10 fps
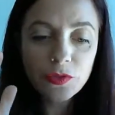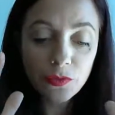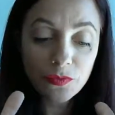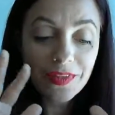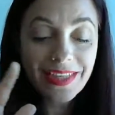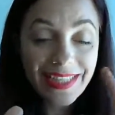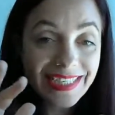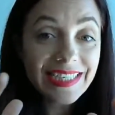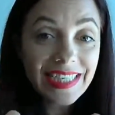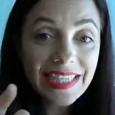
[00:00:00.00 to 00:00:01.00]
so
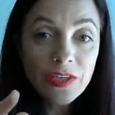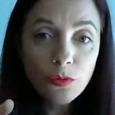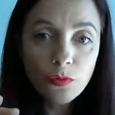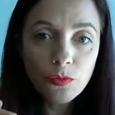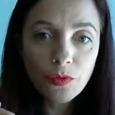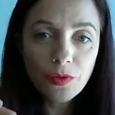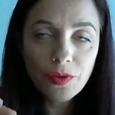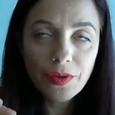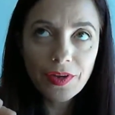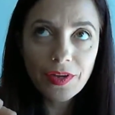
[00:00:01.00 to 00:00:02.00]
this is a little
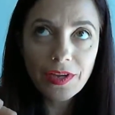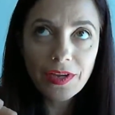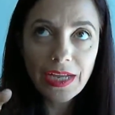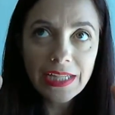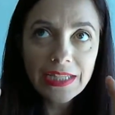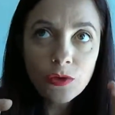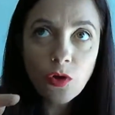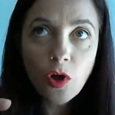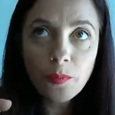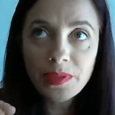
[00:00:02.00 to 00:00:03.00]

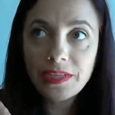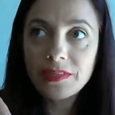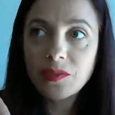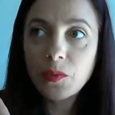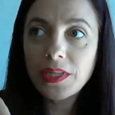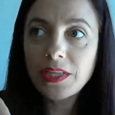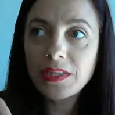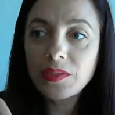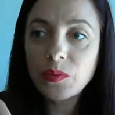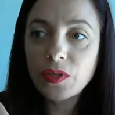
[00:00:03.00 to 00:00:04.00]
complex the way
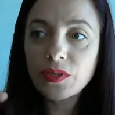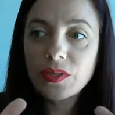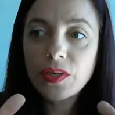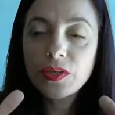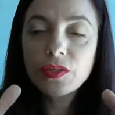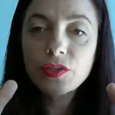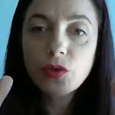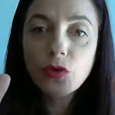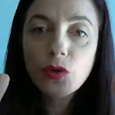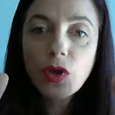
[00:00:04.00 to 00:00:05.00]
that this works.
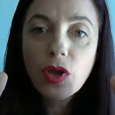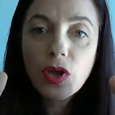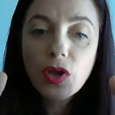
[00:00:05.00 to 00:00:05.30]
So